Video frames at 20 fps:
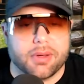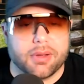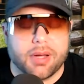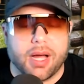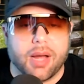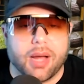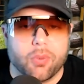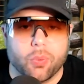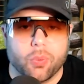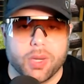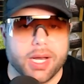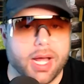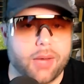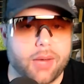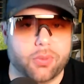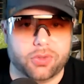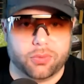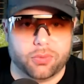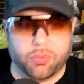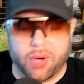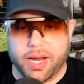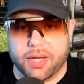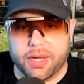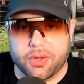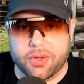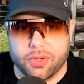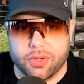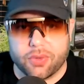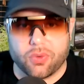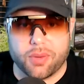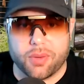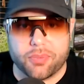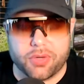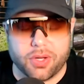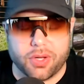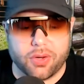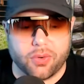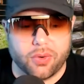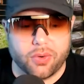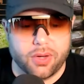when I was brand new to
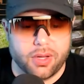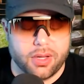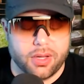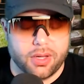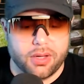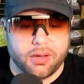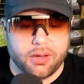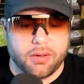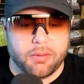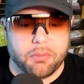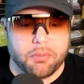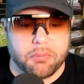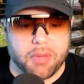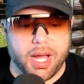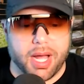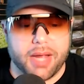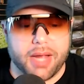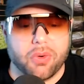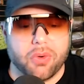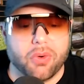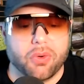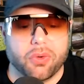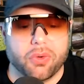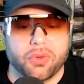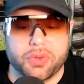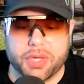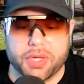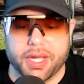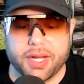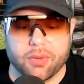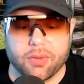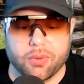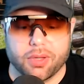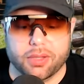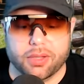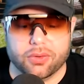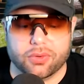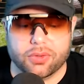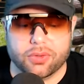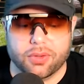crypto, my whole thing
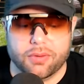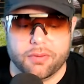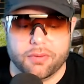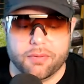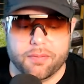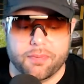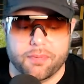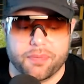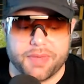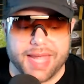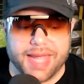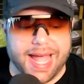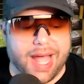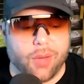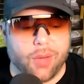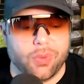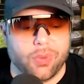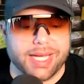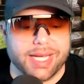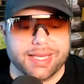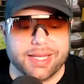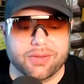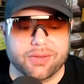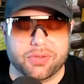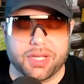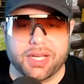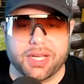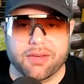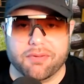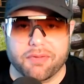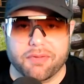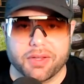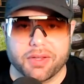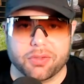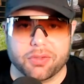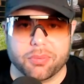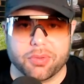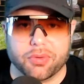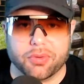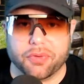was, how can this
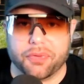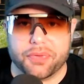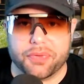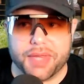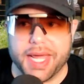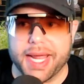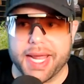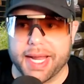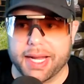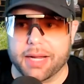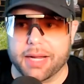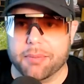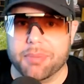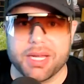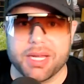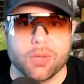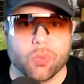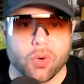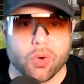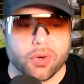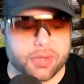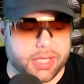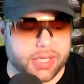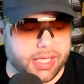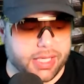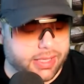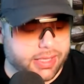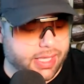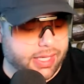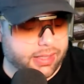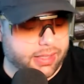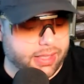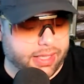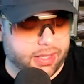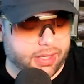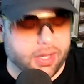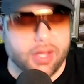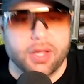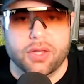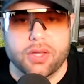invisible thing be worth anything? Like,
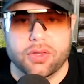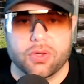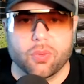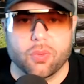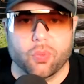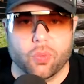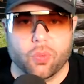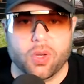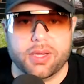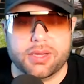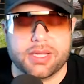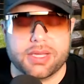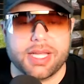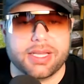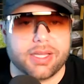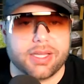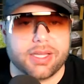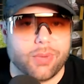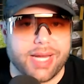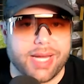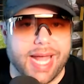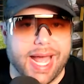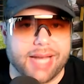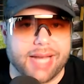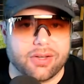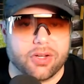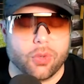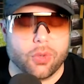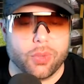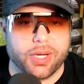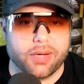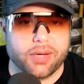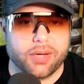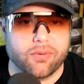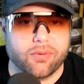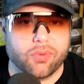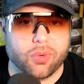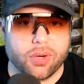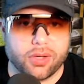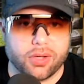the one thing that we had going
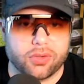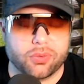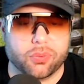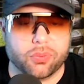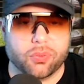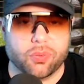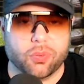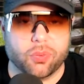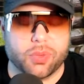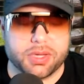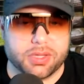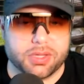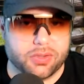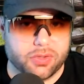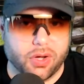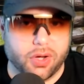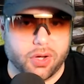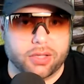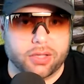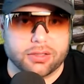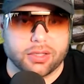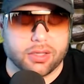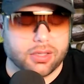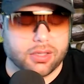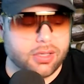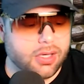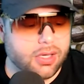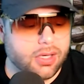for us with the dollar